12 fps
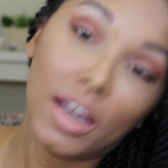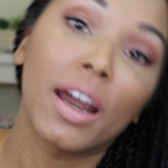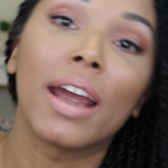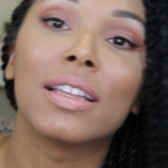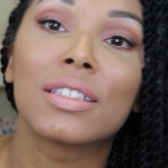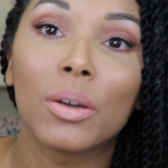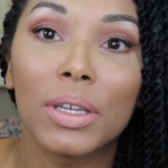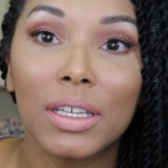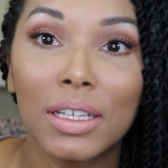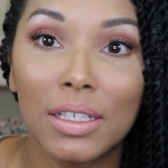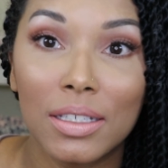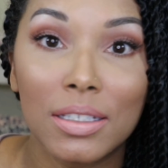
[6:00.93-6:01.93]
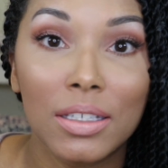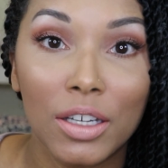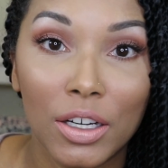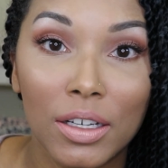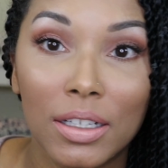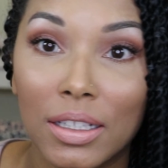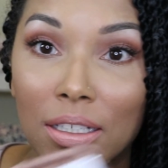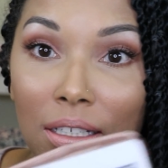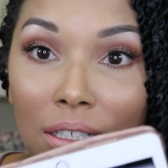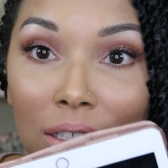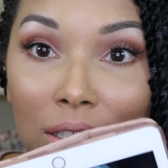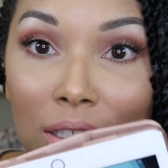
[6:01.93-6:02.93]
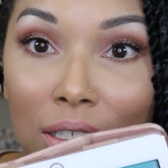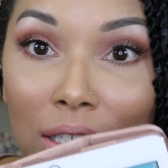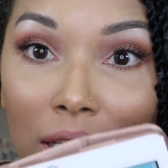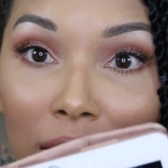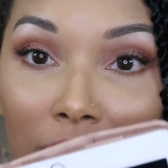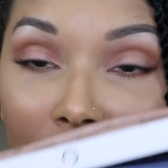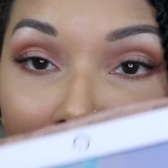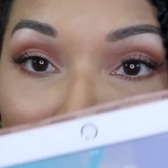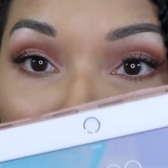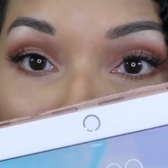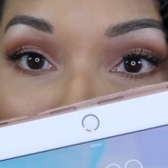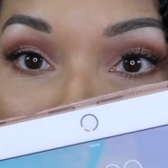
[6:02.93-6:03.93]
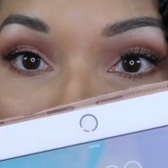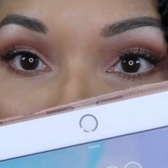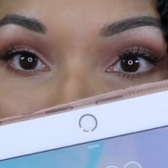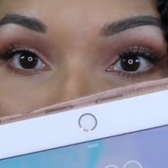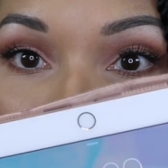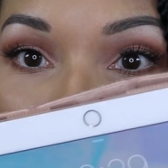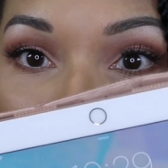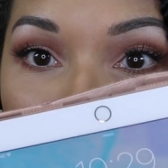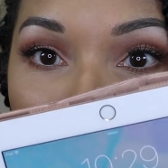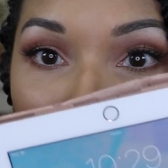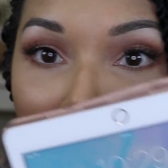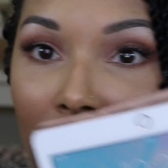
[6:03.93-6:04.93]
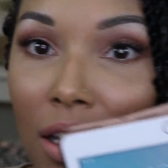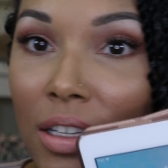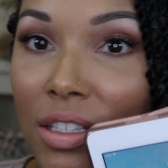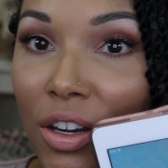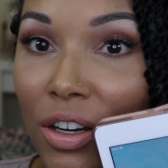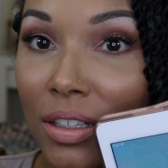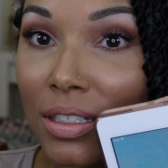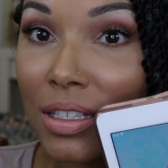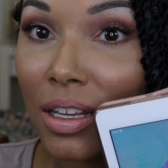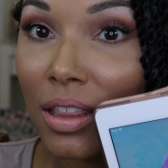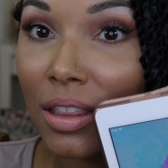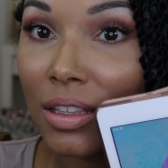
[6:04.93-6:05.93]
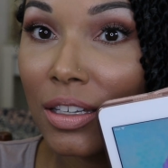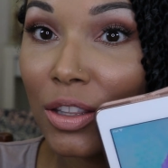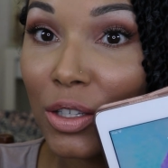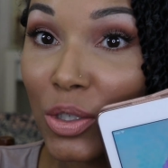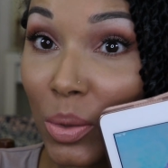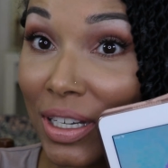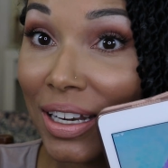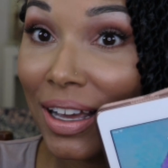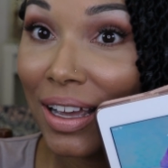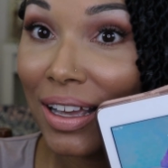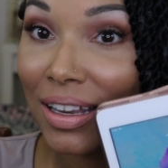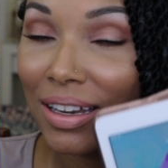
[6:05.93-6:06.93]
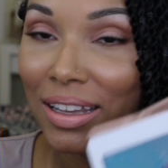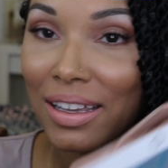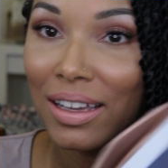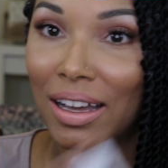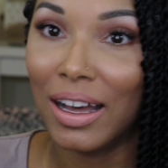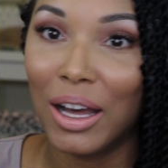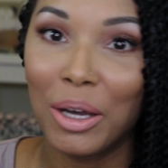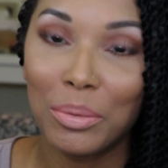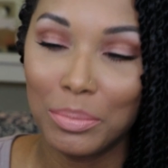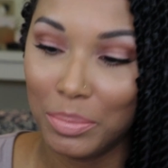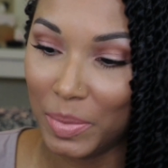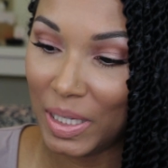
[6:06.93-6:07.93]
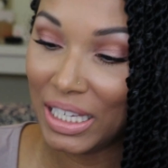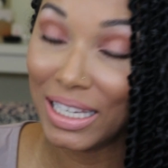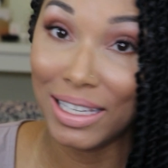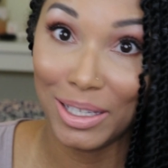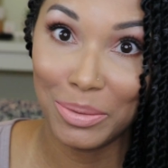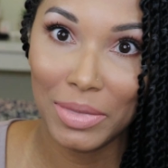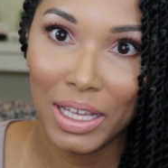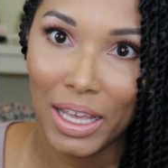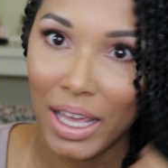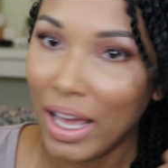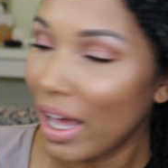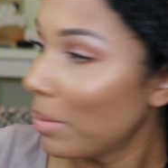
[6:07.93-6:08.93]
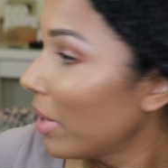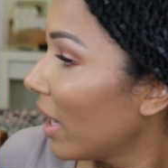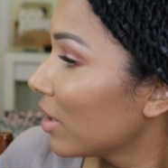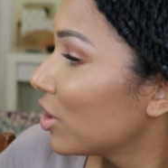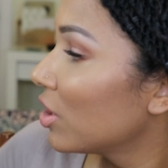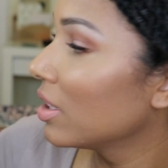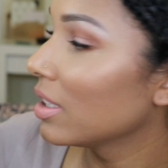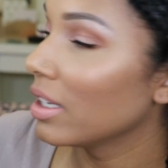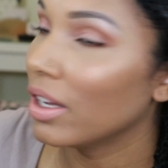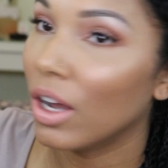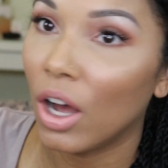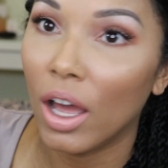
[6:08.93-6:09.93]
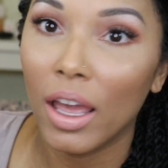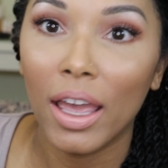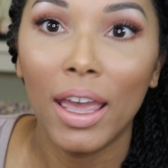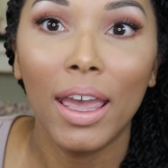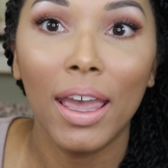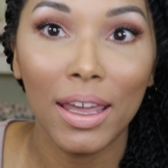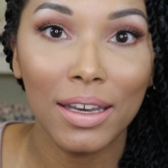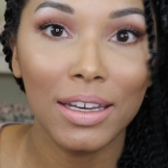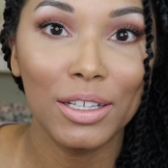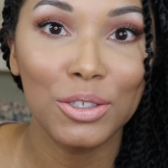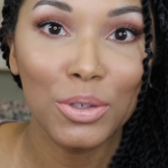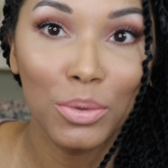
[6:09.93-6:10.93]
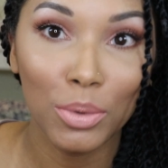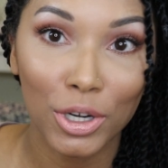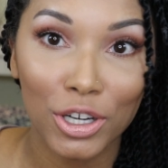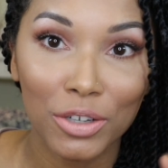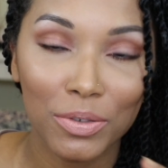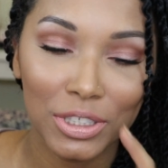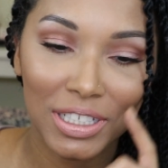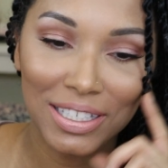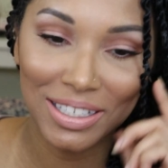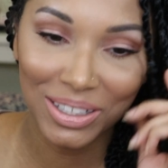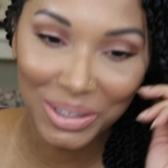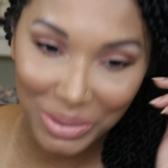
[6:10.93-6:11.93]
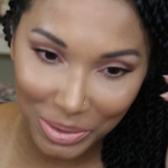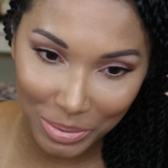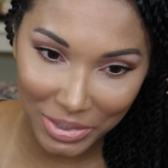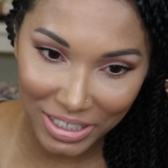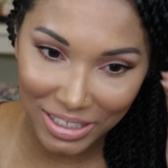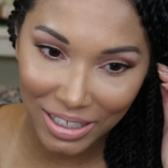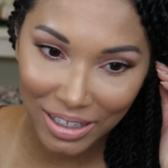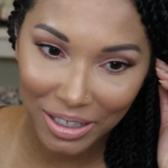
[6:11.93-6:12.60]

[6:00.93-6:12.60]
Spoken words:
All right, so it is currently can you see that? It's currently 10:29 p.m. I'm actually headed into work for just a little bit.